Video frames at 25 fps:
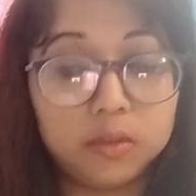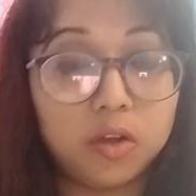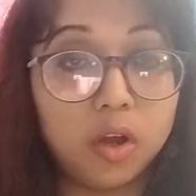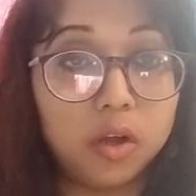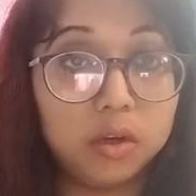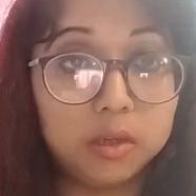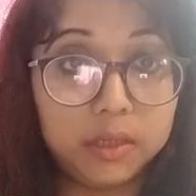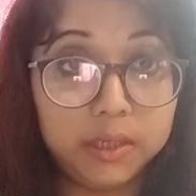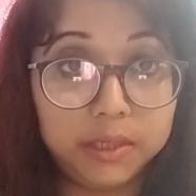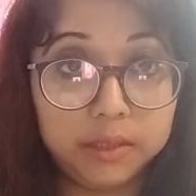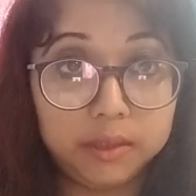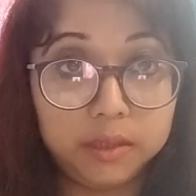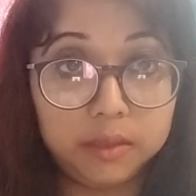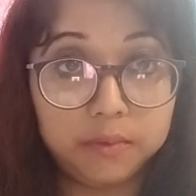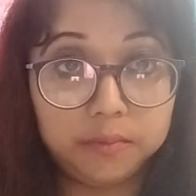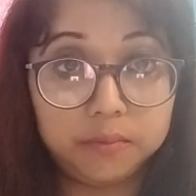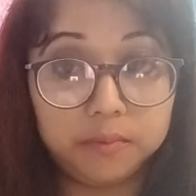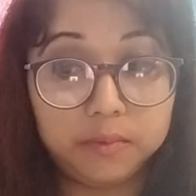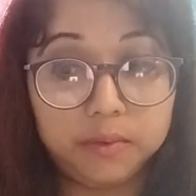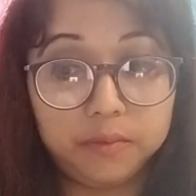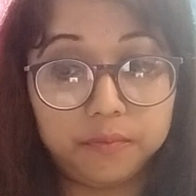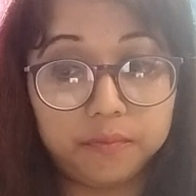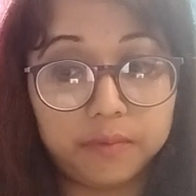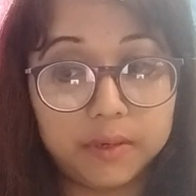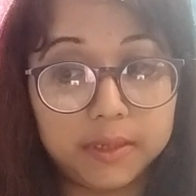
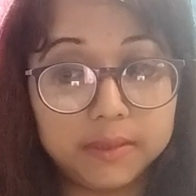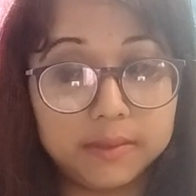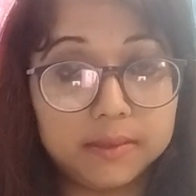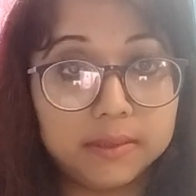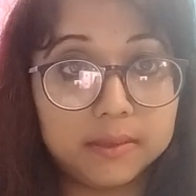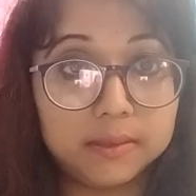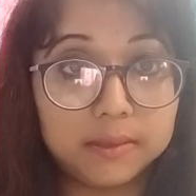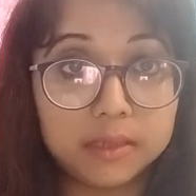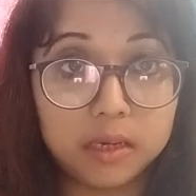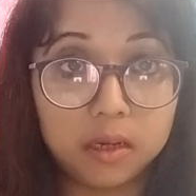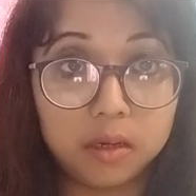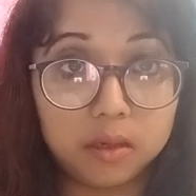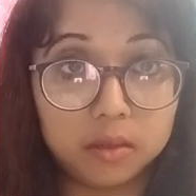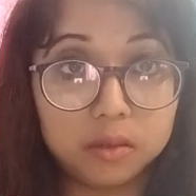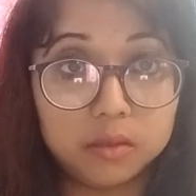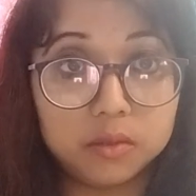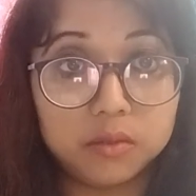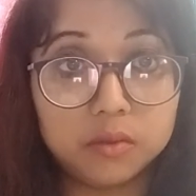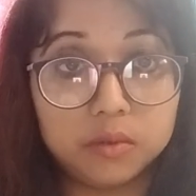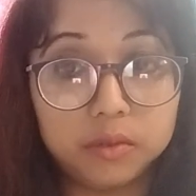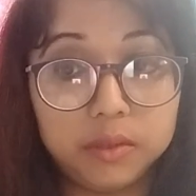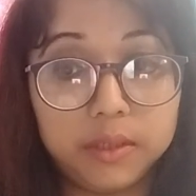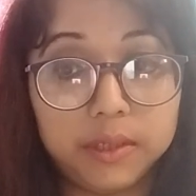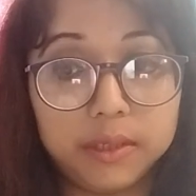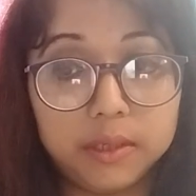cognitive differences are
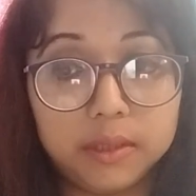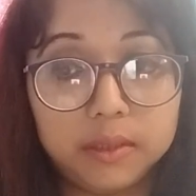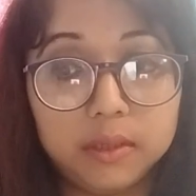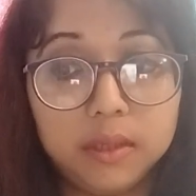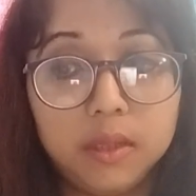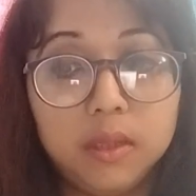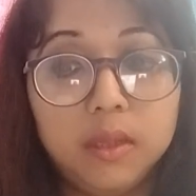also there.